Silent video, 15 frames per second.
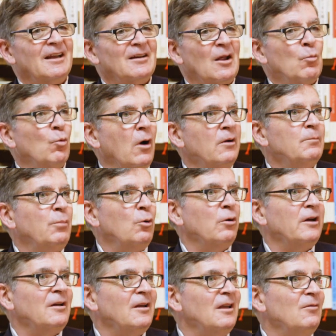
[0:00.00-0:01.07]
And at one
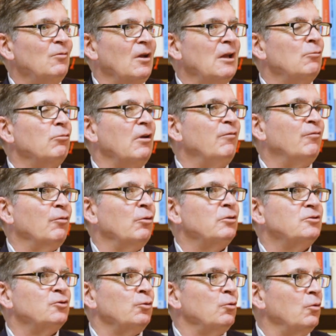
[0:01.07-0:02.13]
point, he
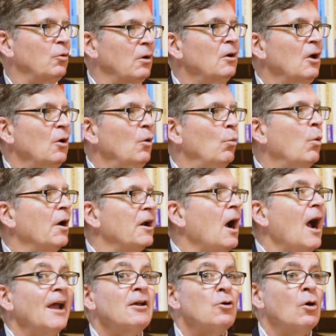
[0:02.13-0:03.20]
referred to
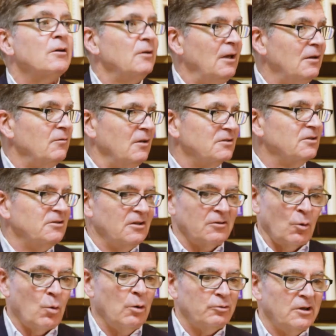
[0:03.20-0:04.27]
what I, this
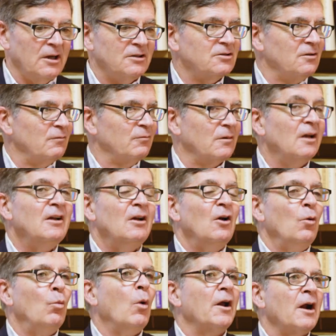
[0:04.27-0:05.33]
is a quotation,
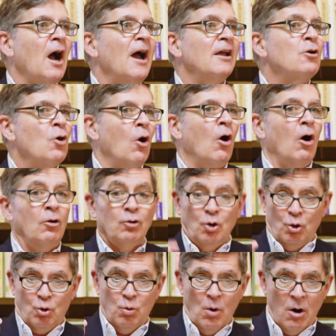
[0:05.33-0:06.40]
what I
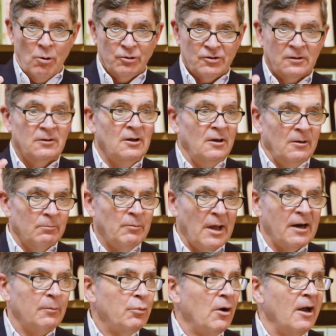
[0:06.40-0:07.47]
call, quote,
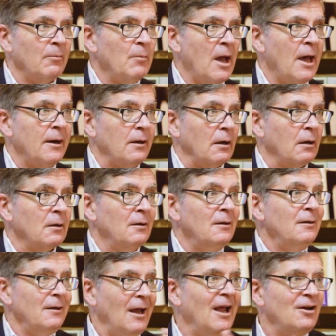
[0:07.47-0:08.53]
metapragmatic,
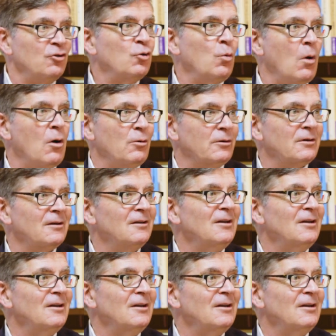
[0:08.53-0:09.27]
end quote.